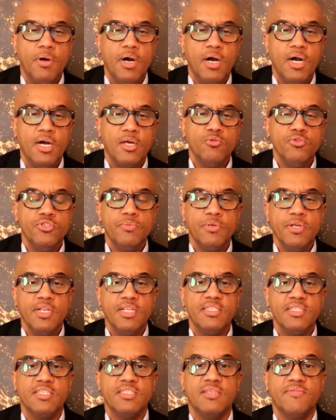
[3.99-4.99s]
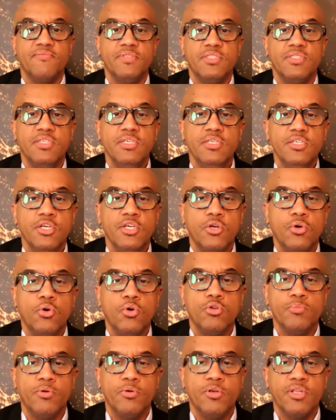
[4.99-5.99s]
Harun Jibril is a
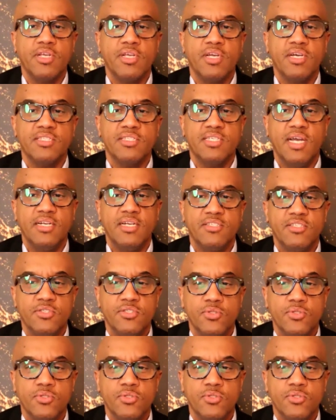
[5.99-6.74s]
17-year-old political science